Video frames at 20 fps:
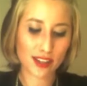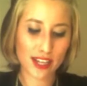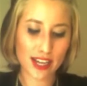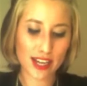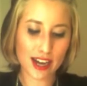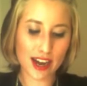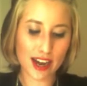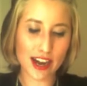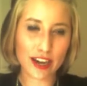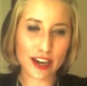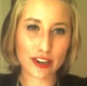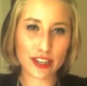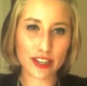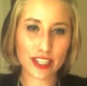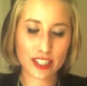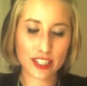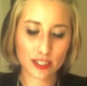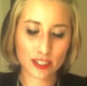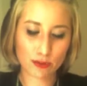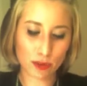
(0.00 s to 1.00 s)
Like I
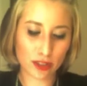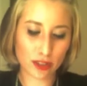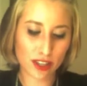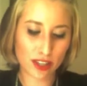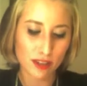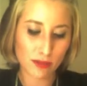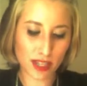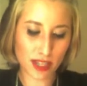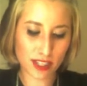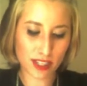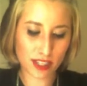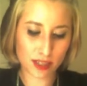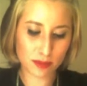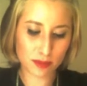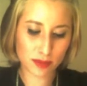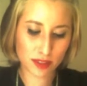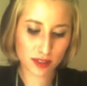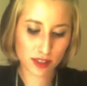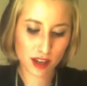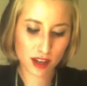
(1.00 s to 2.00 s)
already exfoliate my
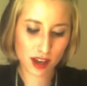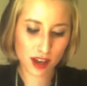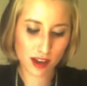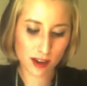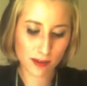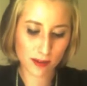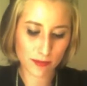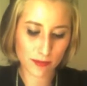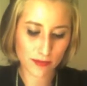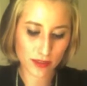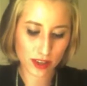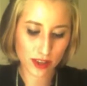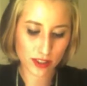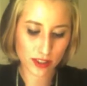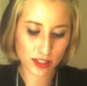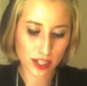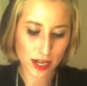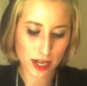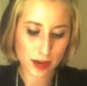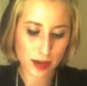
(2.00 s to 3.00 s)
lips um,
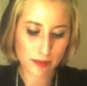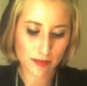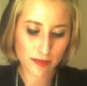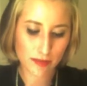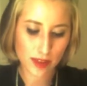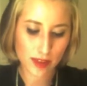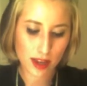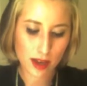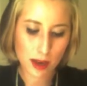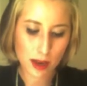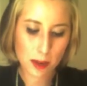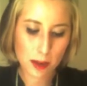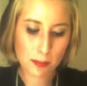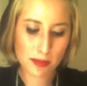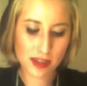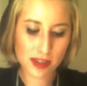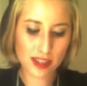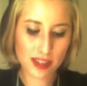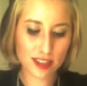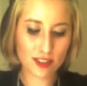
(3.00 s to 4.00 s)
all the time,
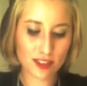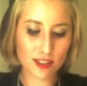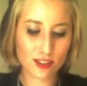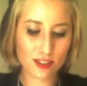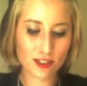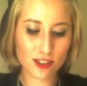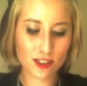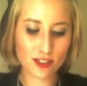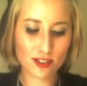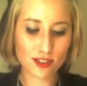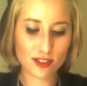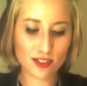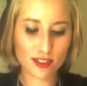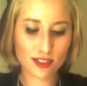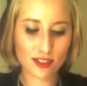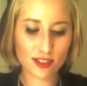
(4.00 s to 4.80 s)
but this is just